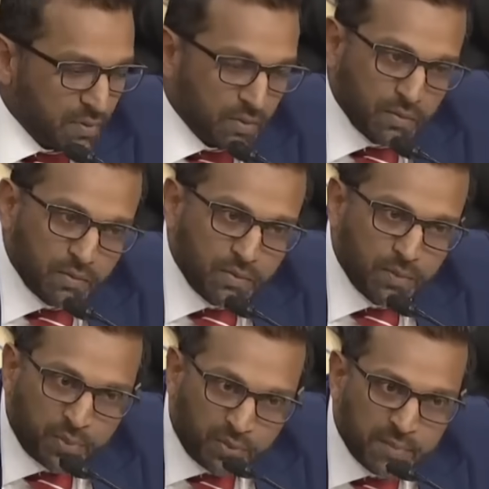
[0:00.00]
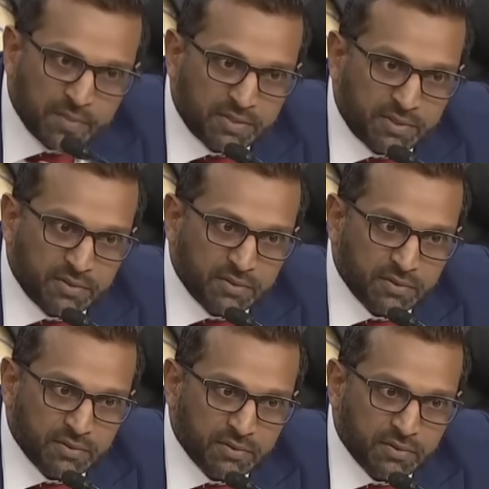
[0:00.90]
The premise
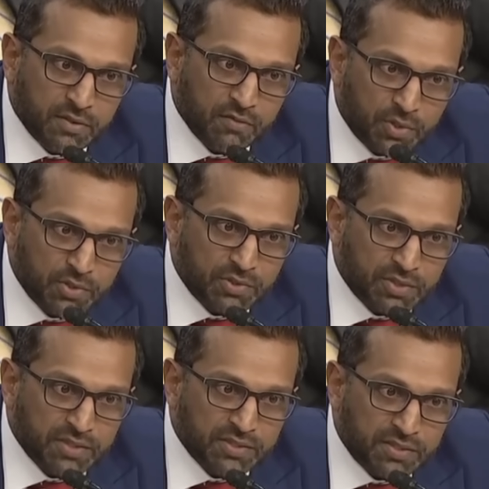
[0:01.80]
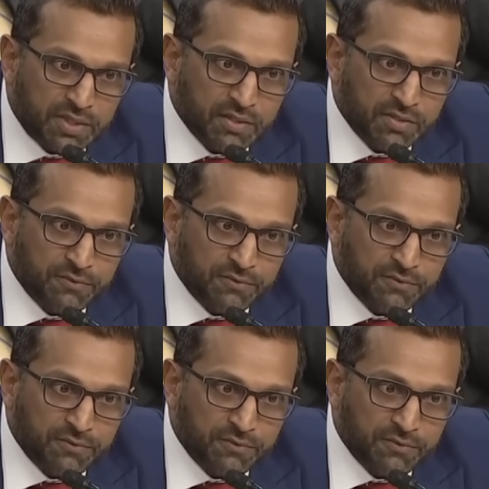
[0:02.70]
of what you say is entirely false.